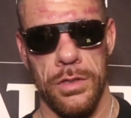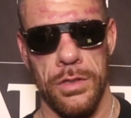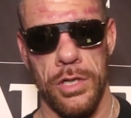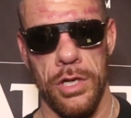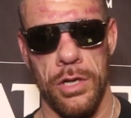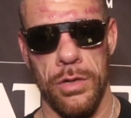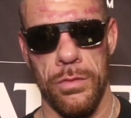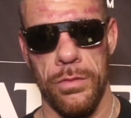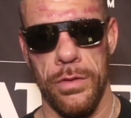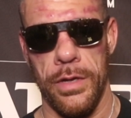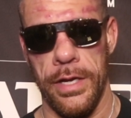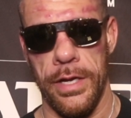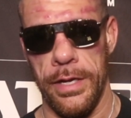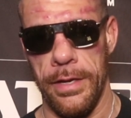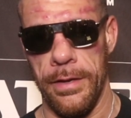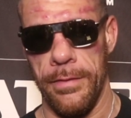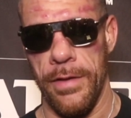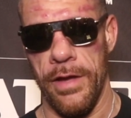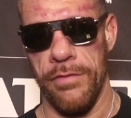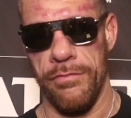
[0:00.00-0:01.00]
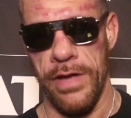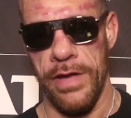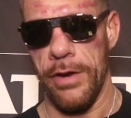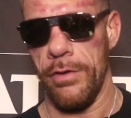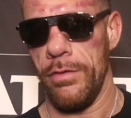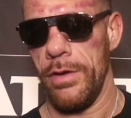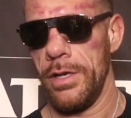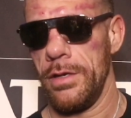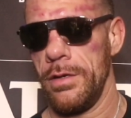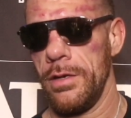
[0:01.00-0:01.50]
you know, a
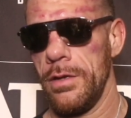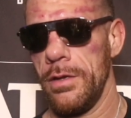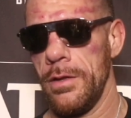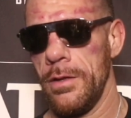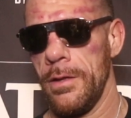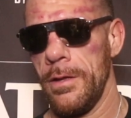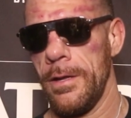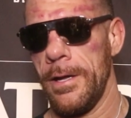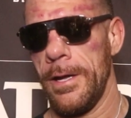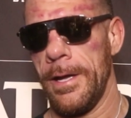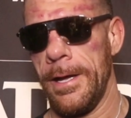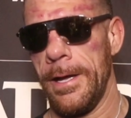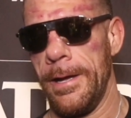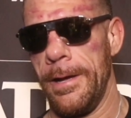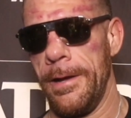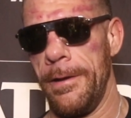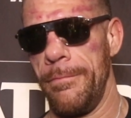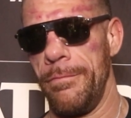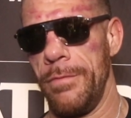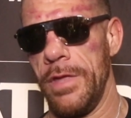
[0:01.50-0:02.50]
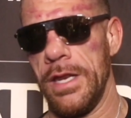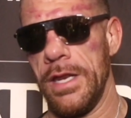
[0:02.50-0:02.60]
veteran, and